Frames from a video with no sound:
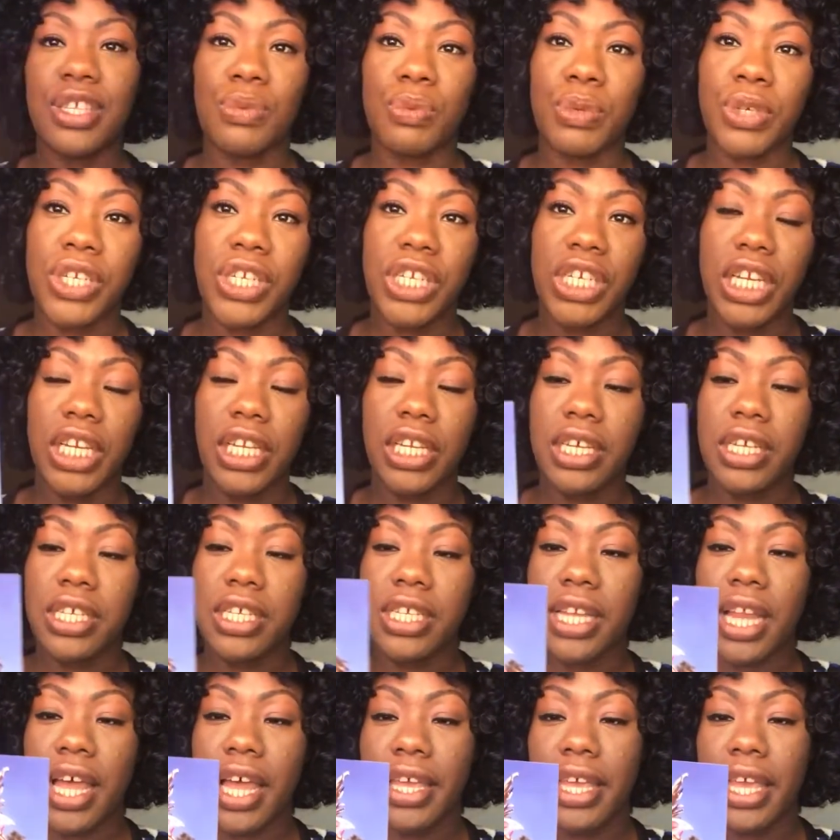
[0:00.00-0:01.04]
is what she
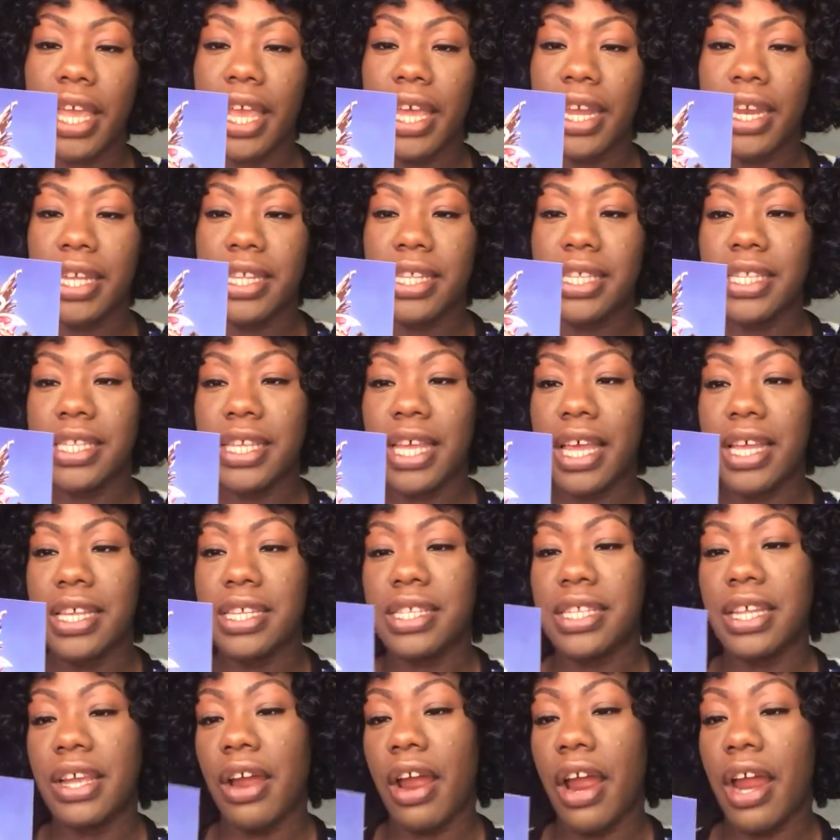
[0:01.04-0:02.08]
looks like. And it
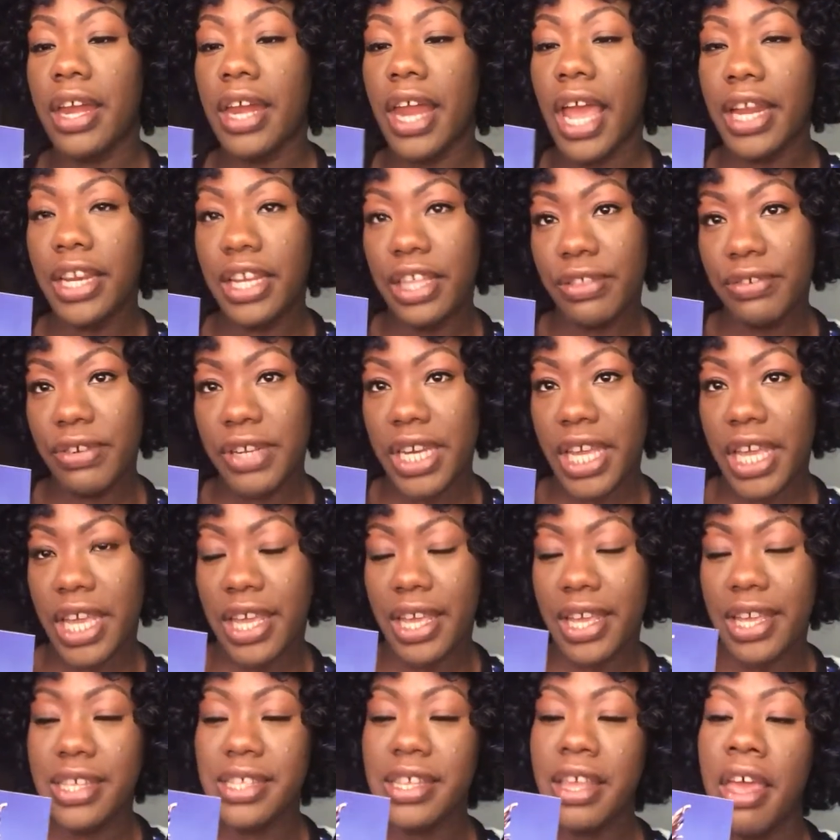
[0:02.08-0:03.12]
says there are 93
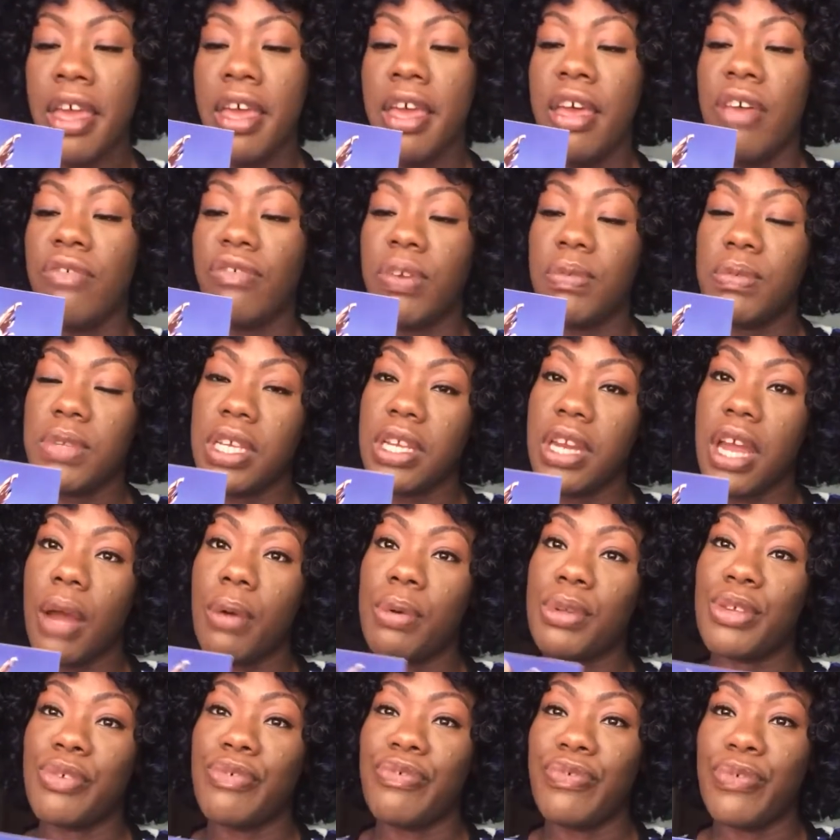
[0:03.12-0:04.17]
days, 15
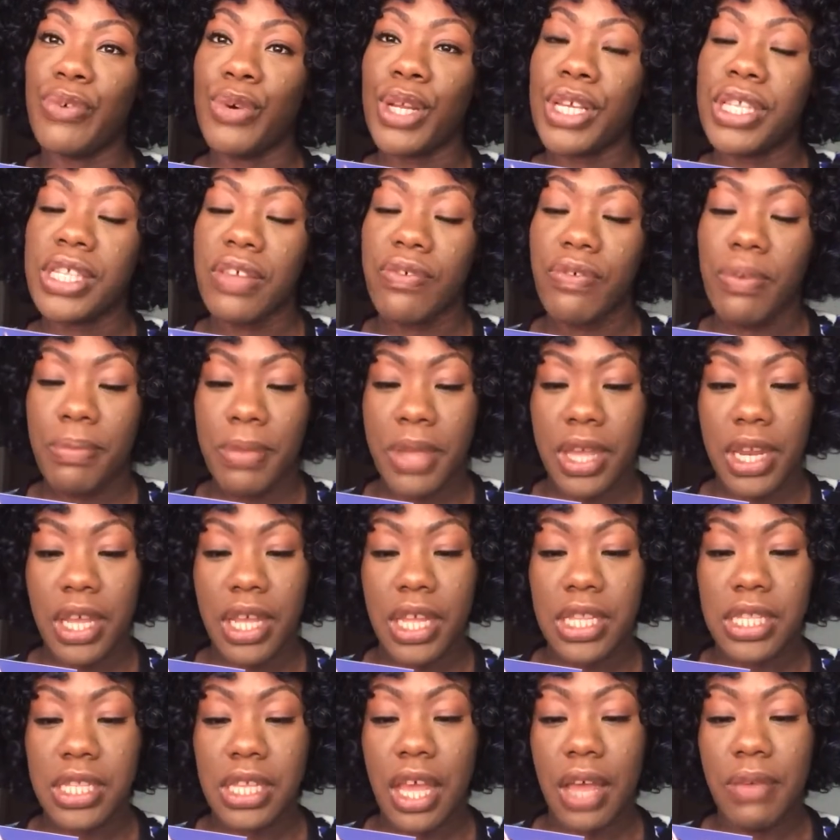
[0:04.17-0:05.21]
hours and 47
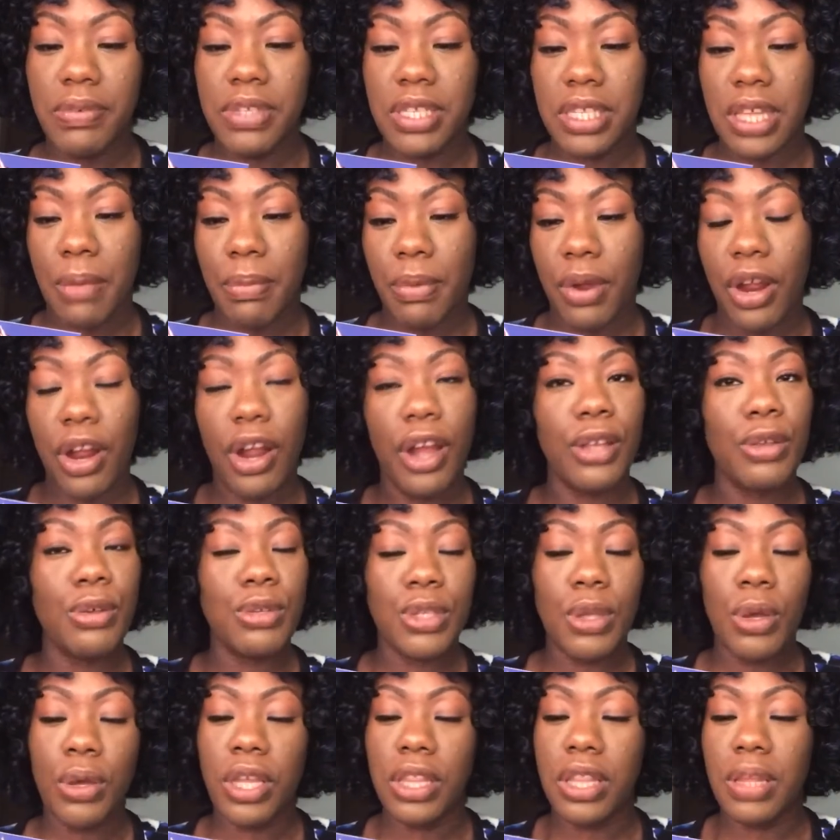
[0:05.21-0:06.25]
minutes of summer. Are you
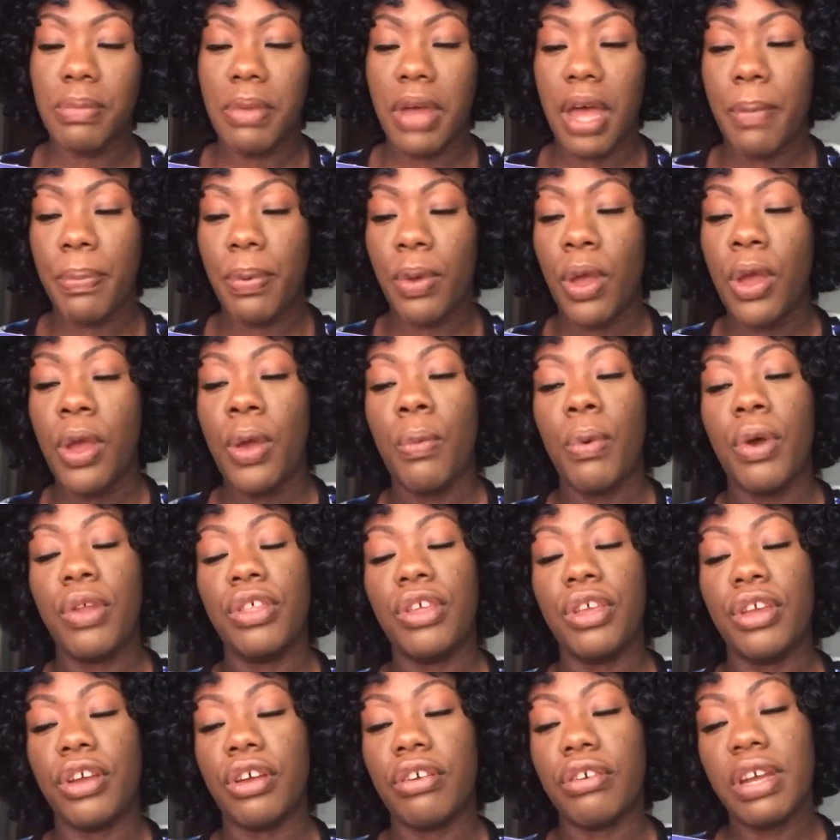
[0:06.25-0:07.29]
soaking them up? Whether
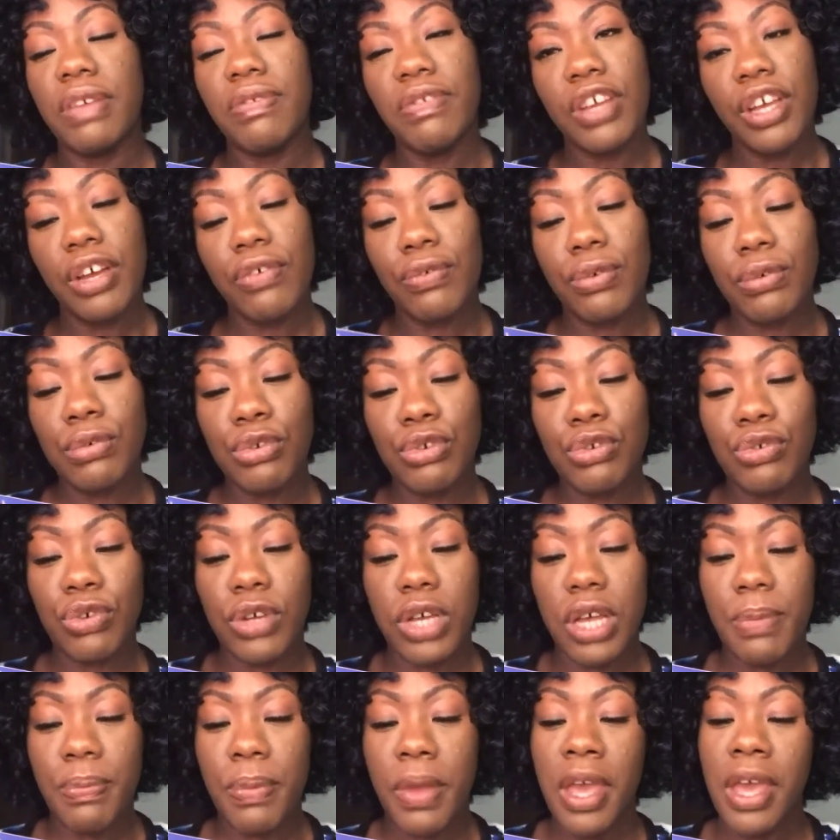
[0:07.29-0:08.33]
you're craving a road
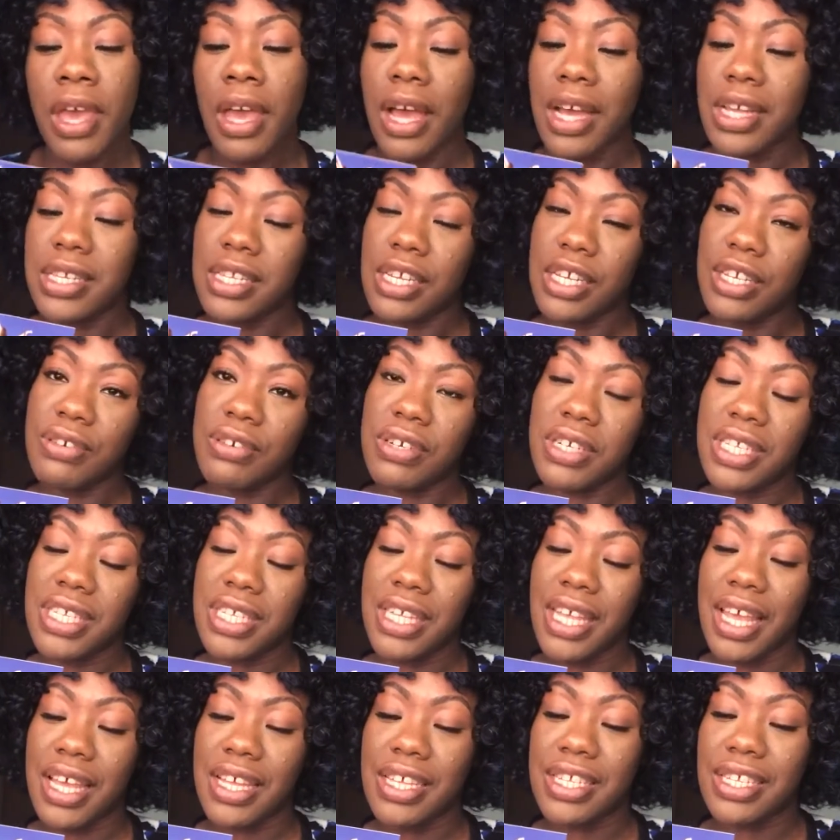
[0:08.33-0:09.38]
trip, a sundress
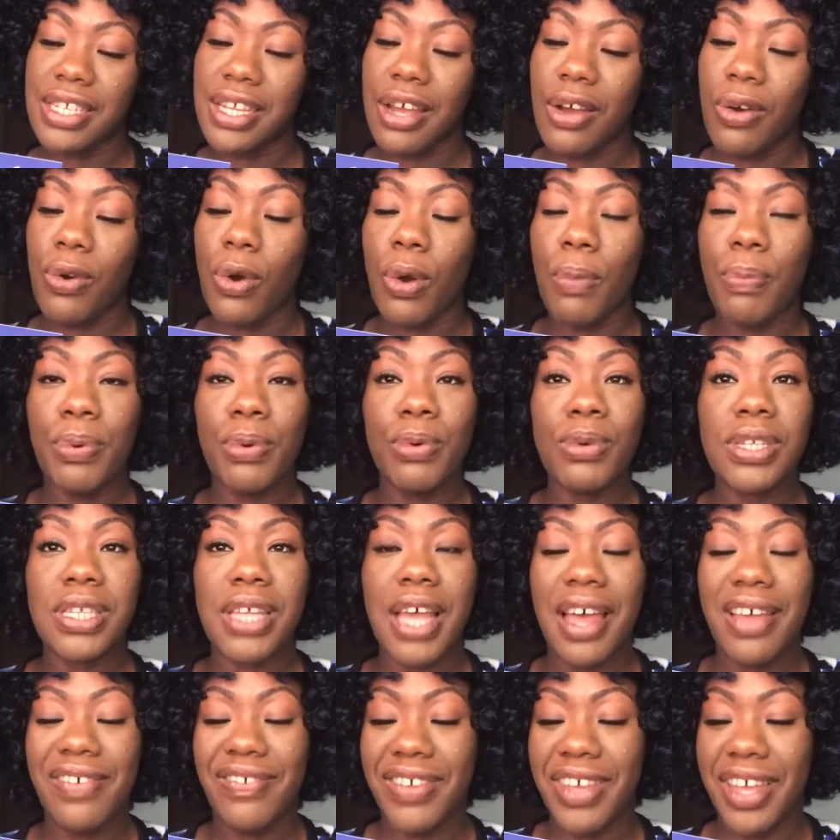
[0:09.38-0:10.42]
siesta, or a
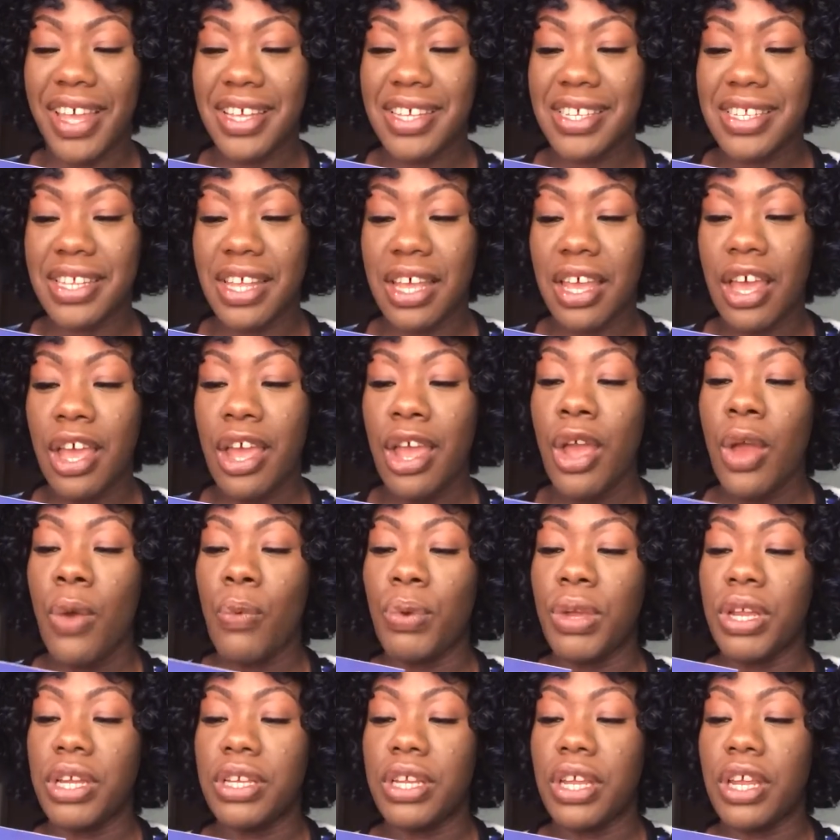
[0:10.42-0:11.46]
poolside fiesta,
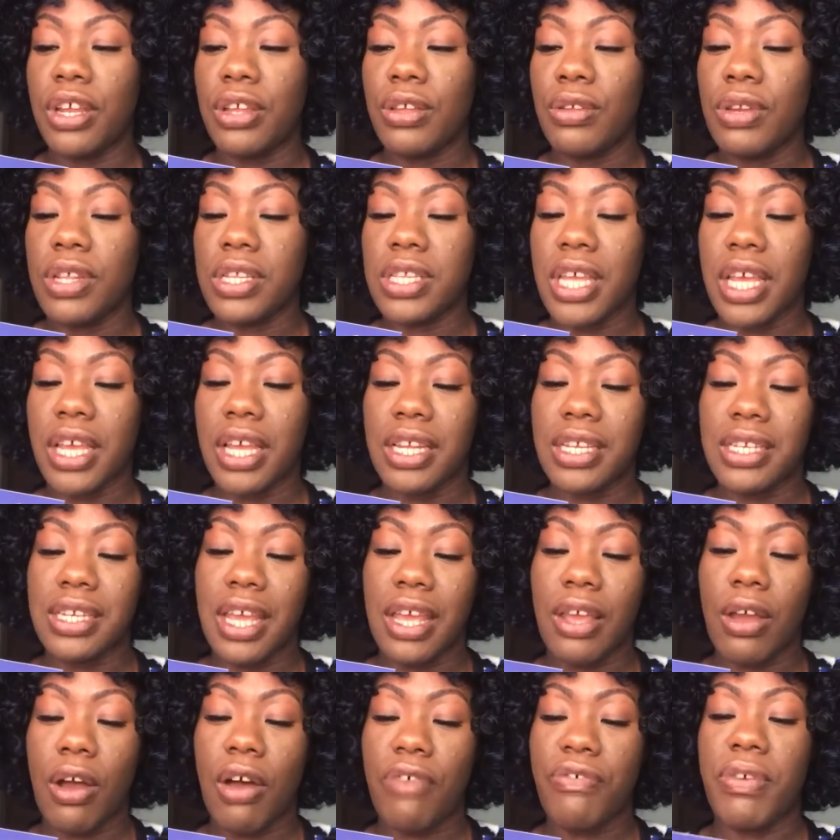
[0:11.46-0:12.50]
we dare you to take a
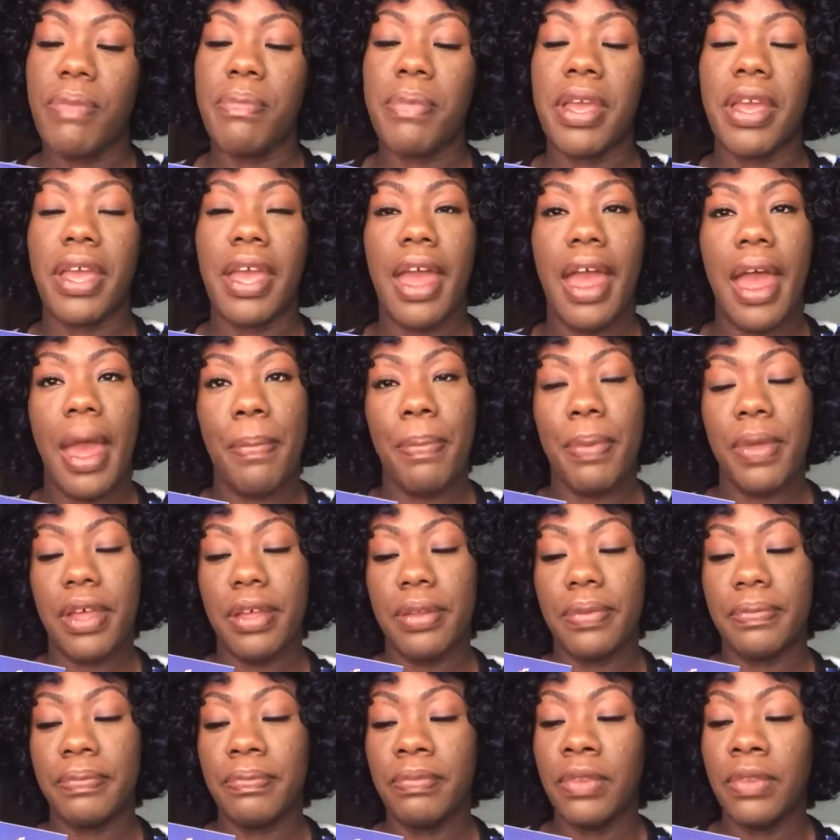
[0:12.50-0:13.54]
day off and make it happen.